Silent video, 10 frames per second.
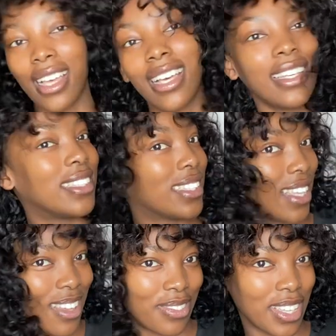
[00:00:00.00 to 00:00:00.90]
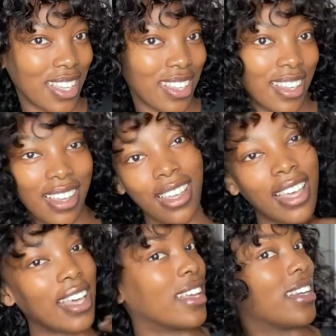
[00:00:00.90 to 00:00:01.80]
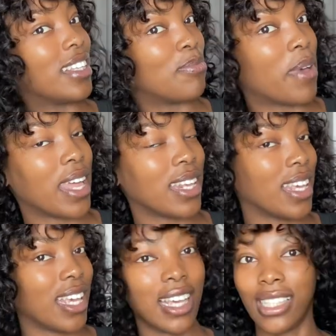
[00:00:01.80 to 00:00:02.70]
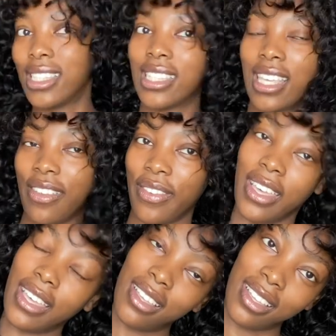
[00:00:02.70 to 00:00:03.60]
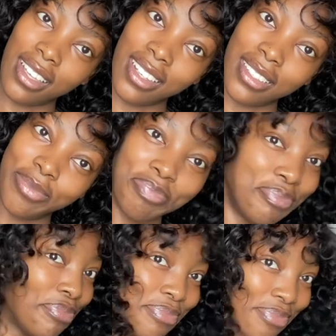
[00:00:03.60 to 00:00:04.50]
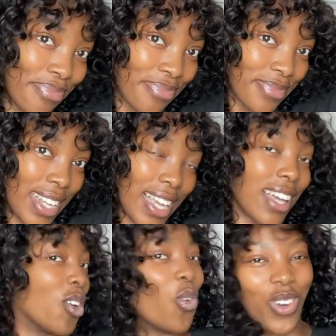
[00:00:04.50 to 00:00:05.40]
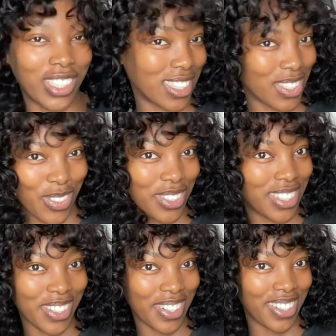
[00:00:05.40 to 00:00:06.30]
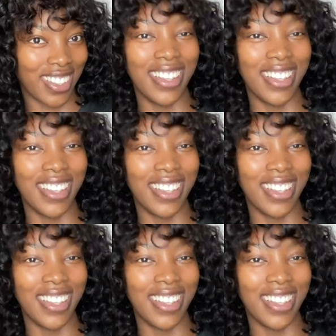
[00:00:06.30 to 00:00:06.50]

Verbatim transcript: It's giving 80s baddie. It's giving gorgeous, gorgeous girl.